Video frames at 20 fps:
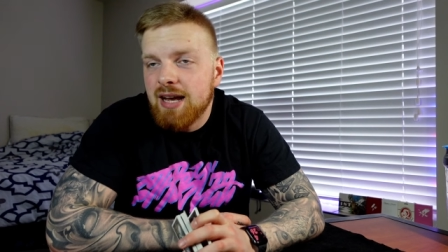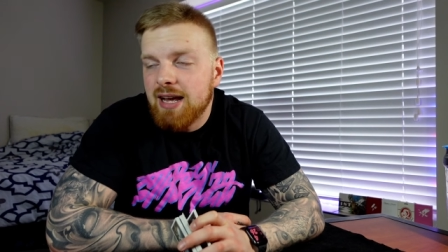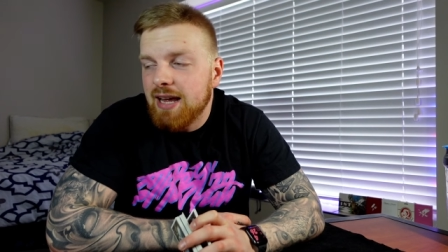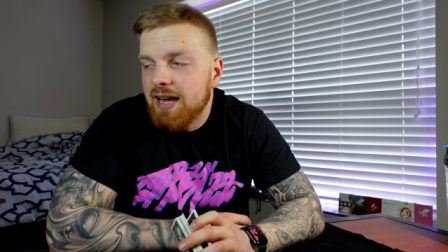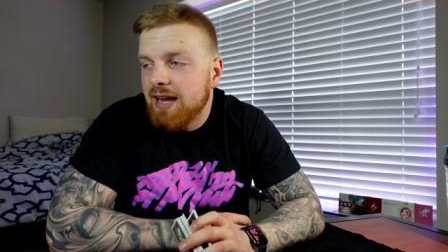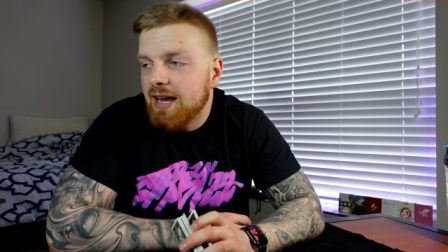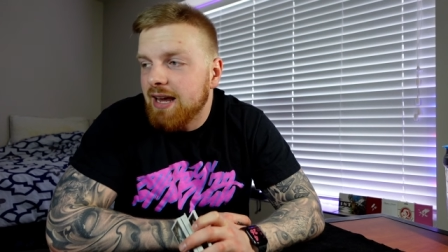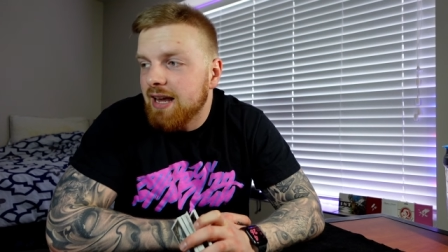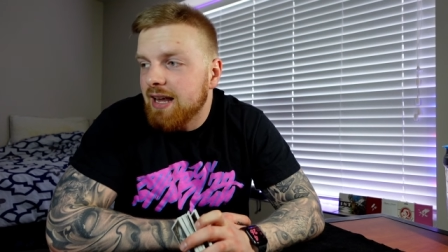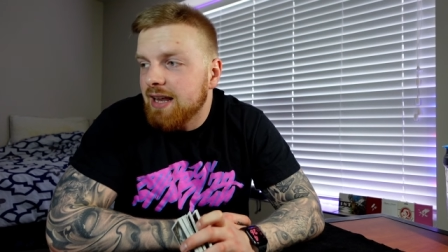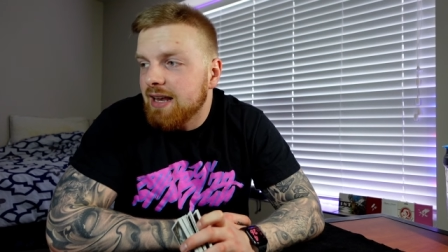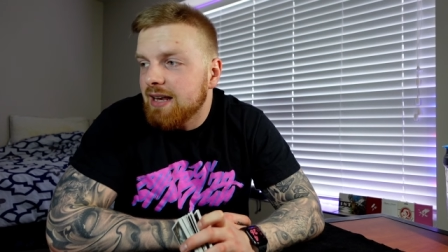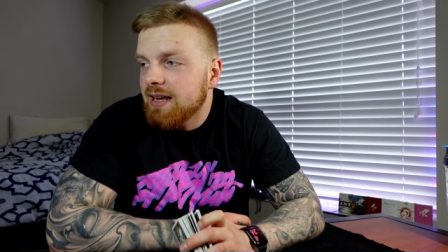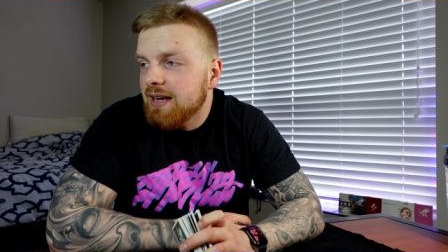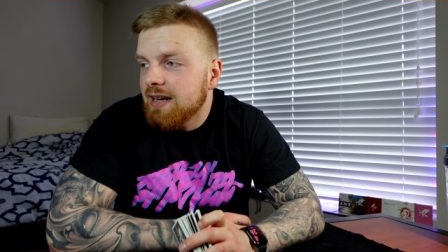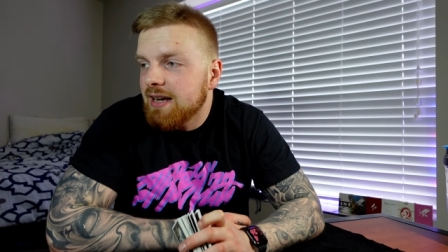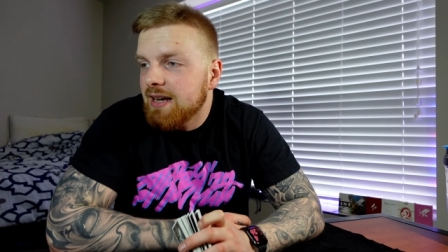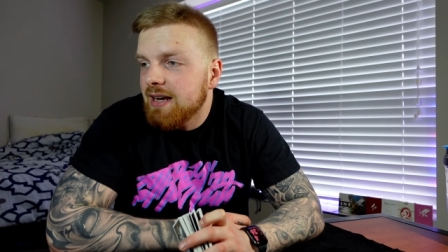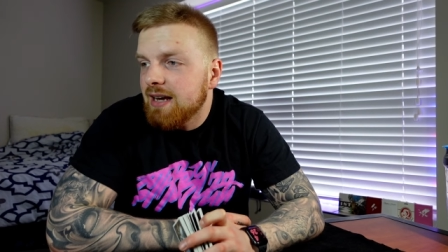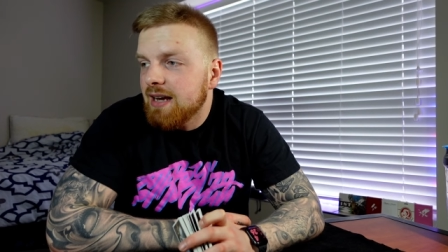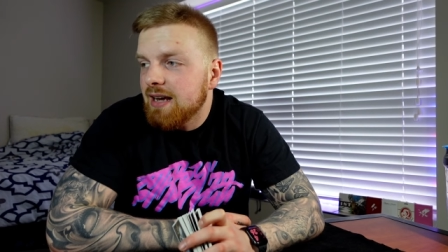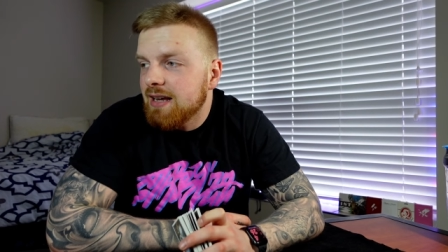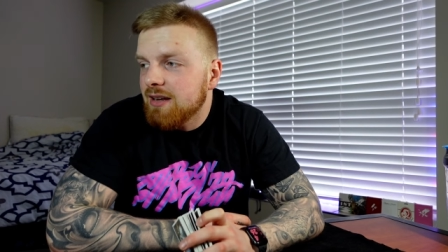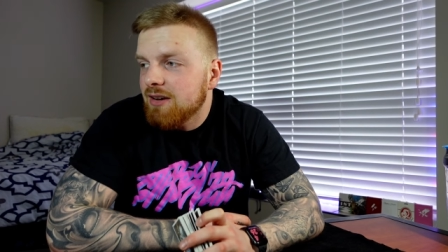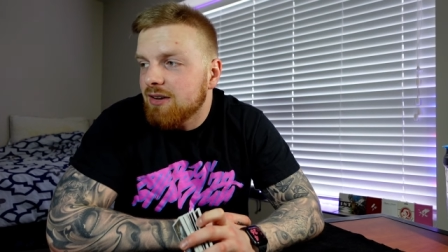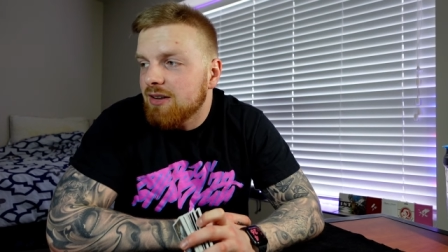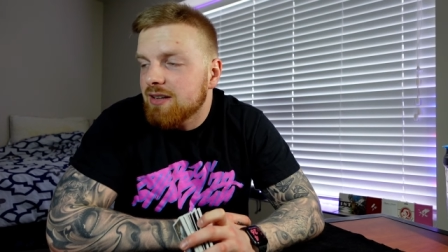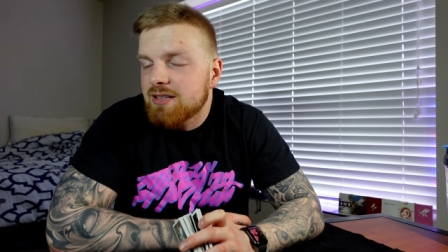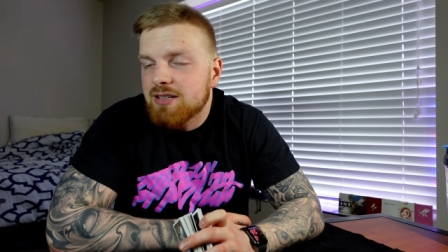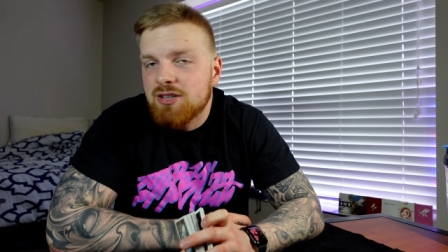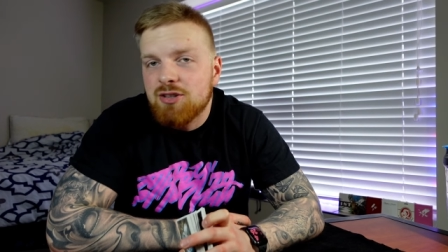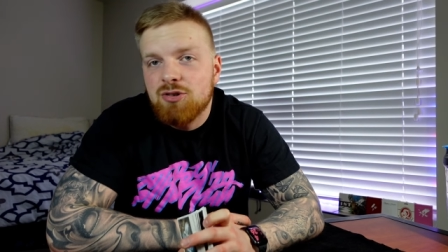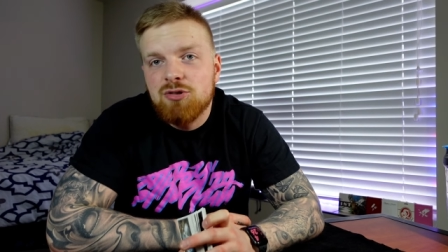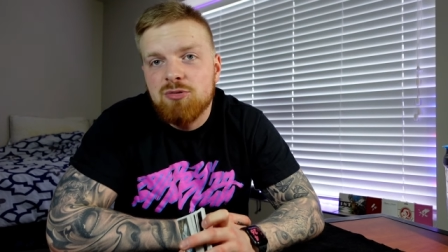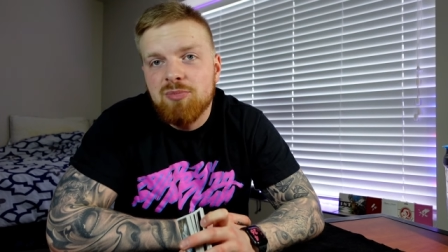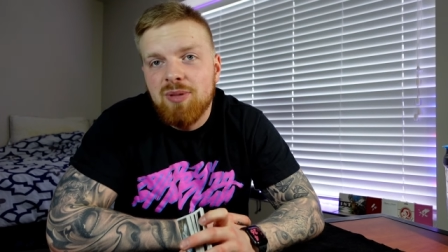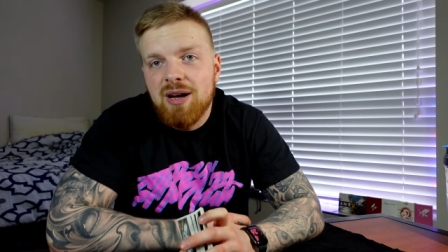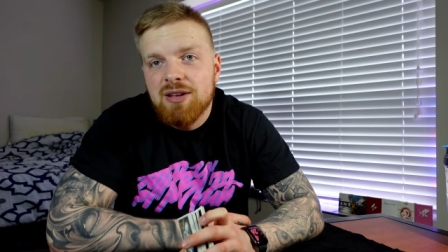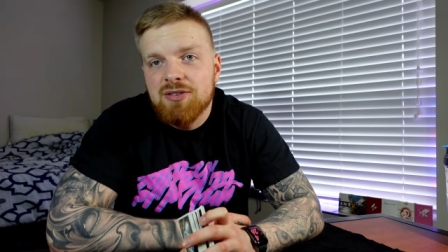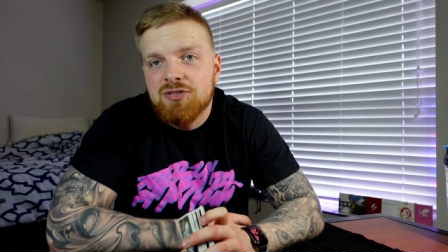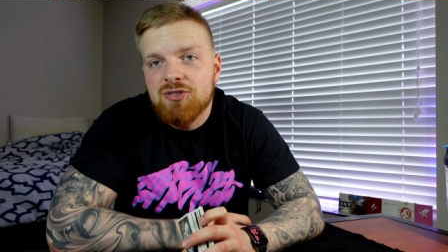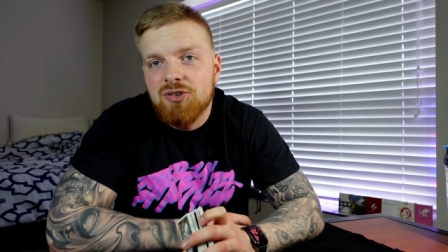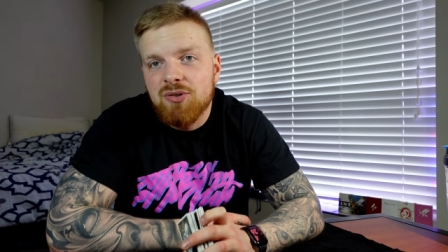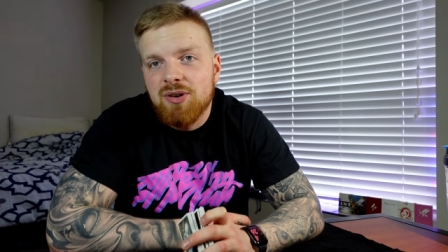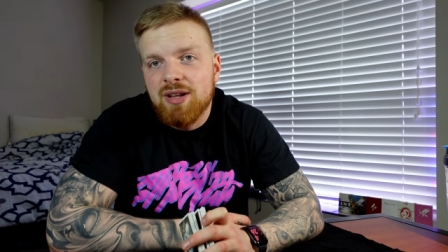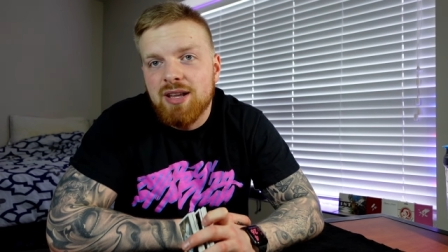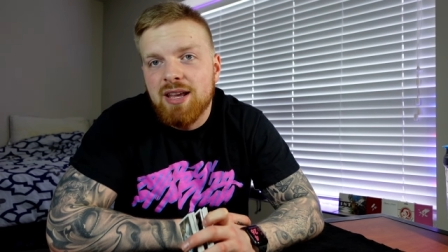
and you know, that's a huge milestone.